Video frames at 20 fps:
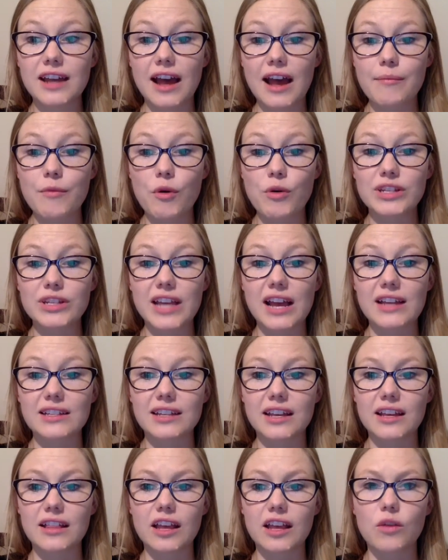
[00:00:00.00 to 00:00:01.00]
I'm always
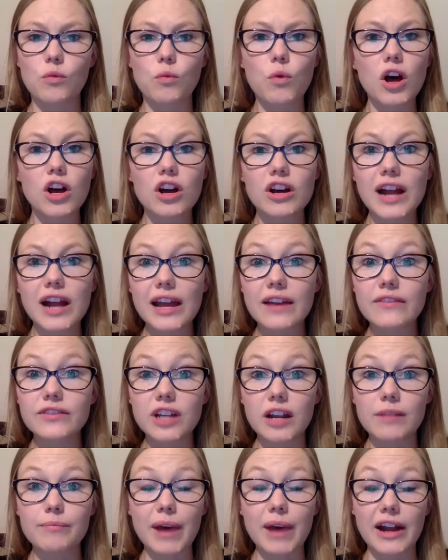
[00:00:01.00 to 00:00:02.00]
asking, like, what could I have
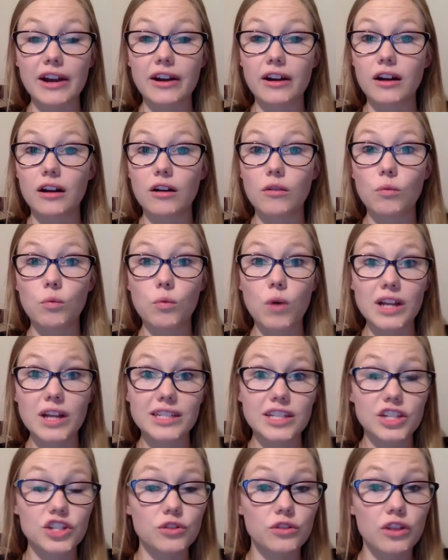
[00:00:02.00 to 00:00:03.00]
done better? What
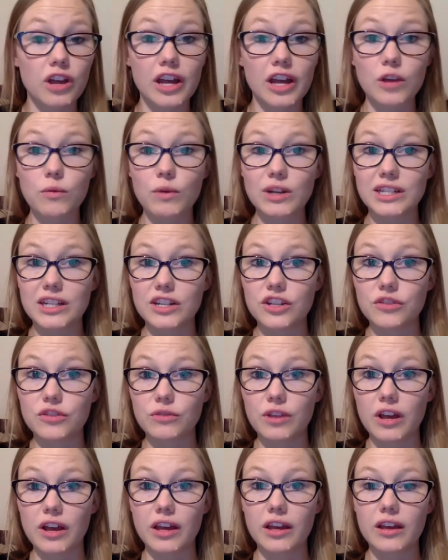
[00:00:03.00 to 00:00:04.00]
did you like? What didn't you
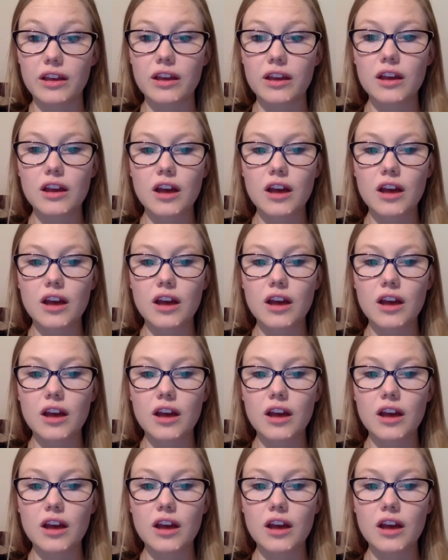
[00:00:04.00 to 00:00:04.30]
like?